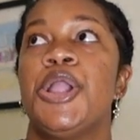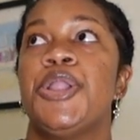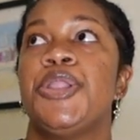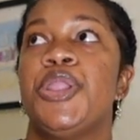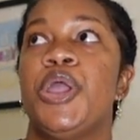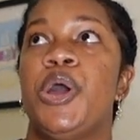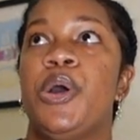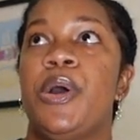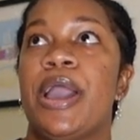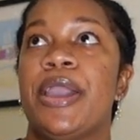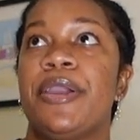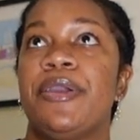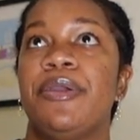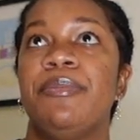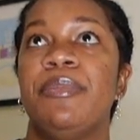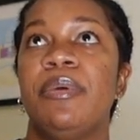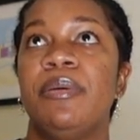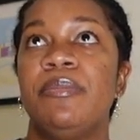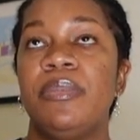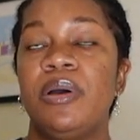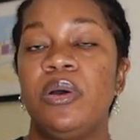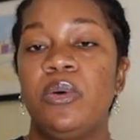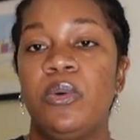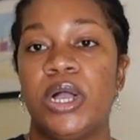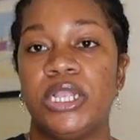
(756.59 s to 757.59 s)
No, I
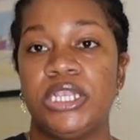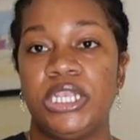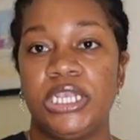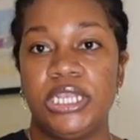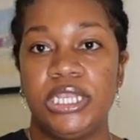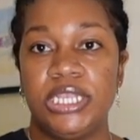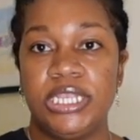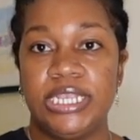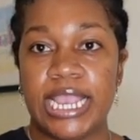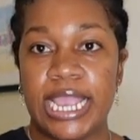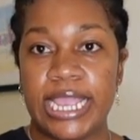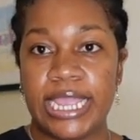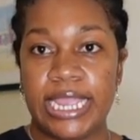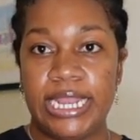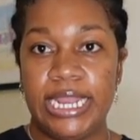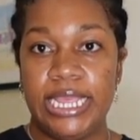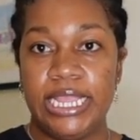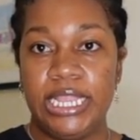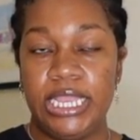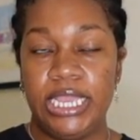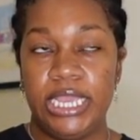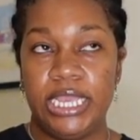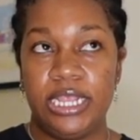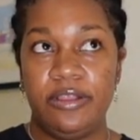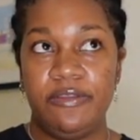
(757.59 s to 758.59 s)
remember watching
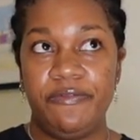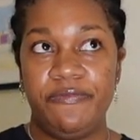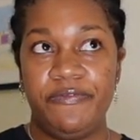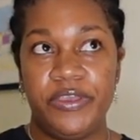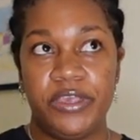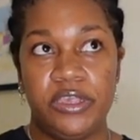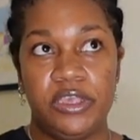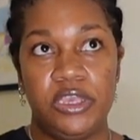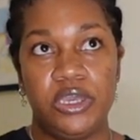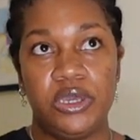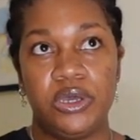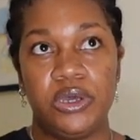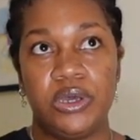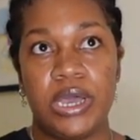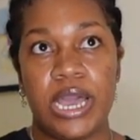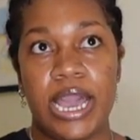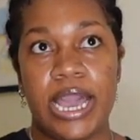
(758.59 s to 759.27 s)
Jacqueline Hill video,